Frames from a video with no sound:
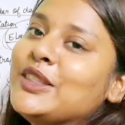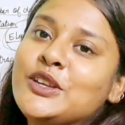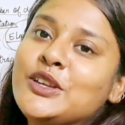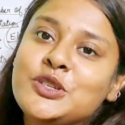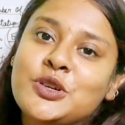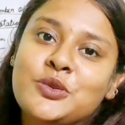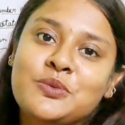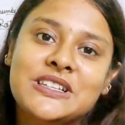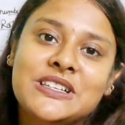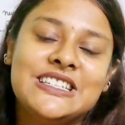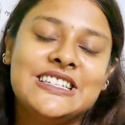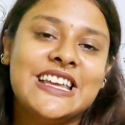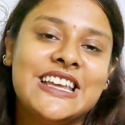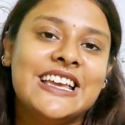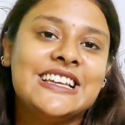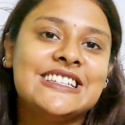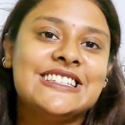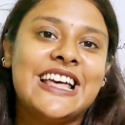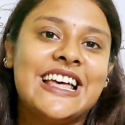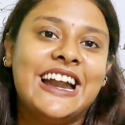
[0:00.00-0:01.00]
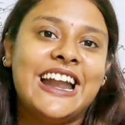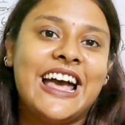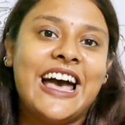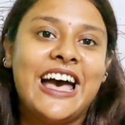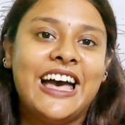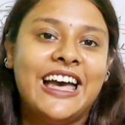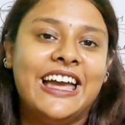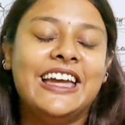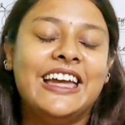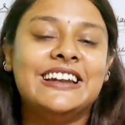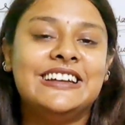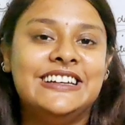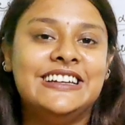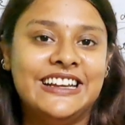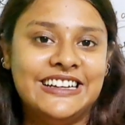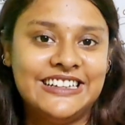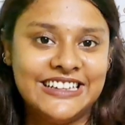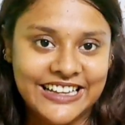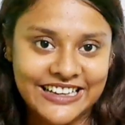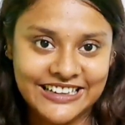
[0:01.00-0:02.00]
the 2 mistakes that I
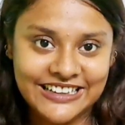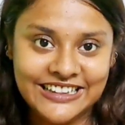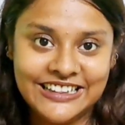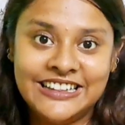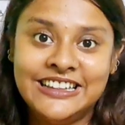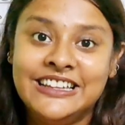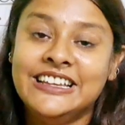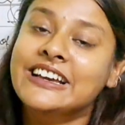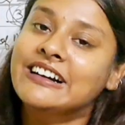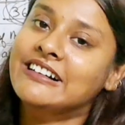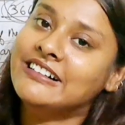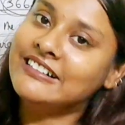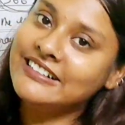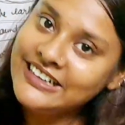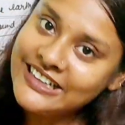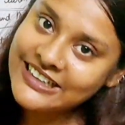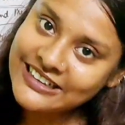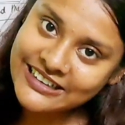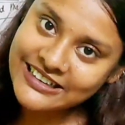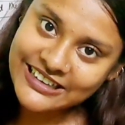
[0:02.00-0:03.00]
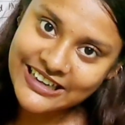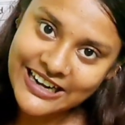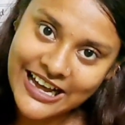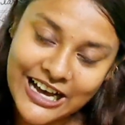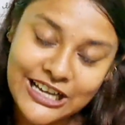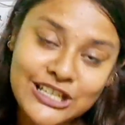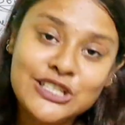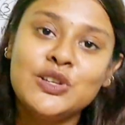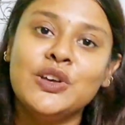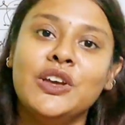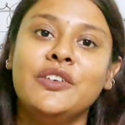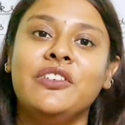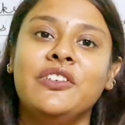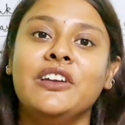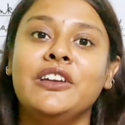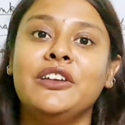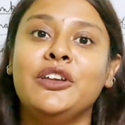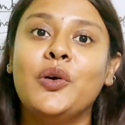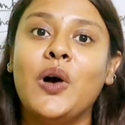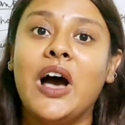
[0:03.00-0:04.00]
did in the earlier class. So if
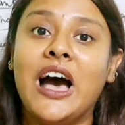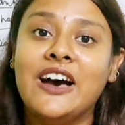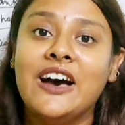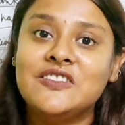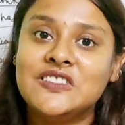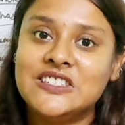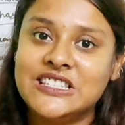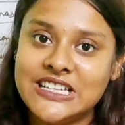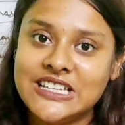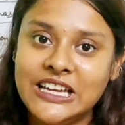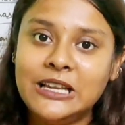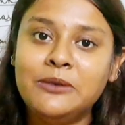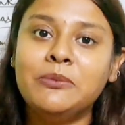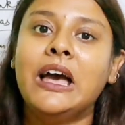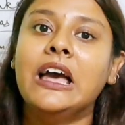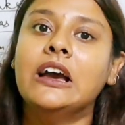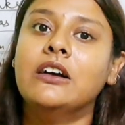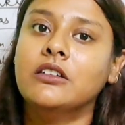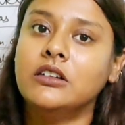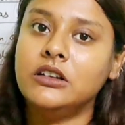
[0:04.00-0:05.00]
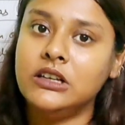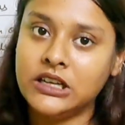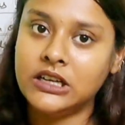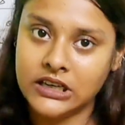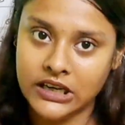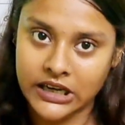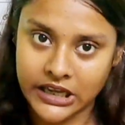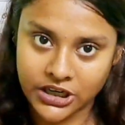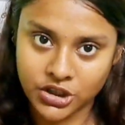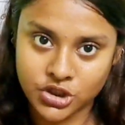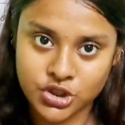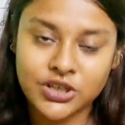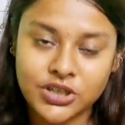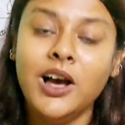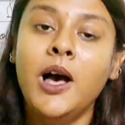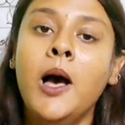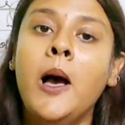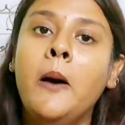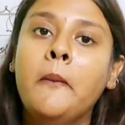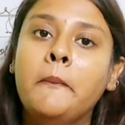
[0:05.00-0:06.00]
you have seen my earlier lecture,
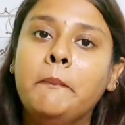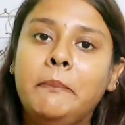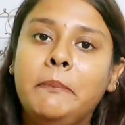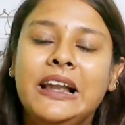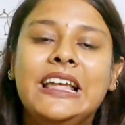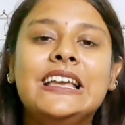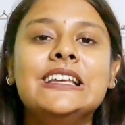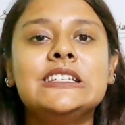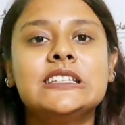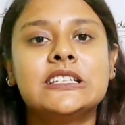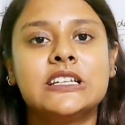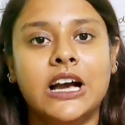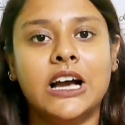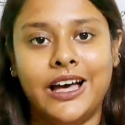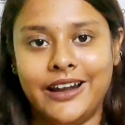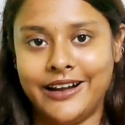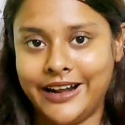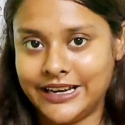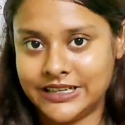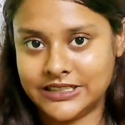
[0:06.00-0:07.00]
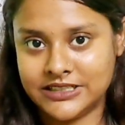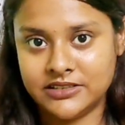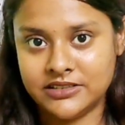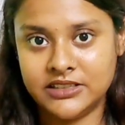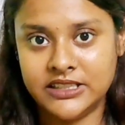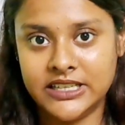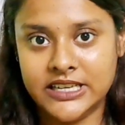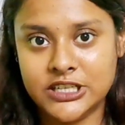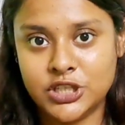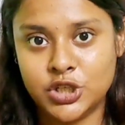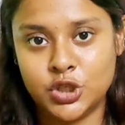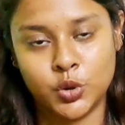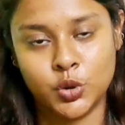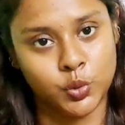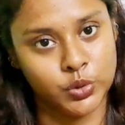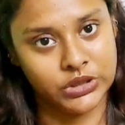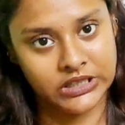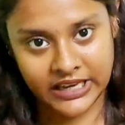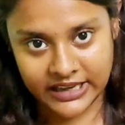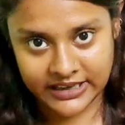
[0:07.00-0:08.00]
please correct these
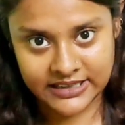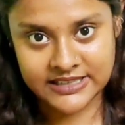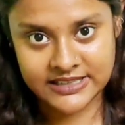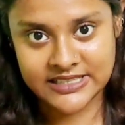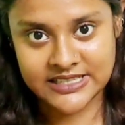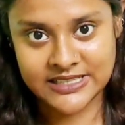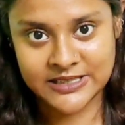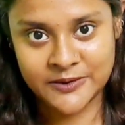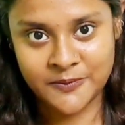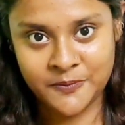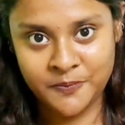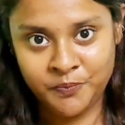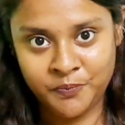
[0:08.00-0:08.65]
2 things.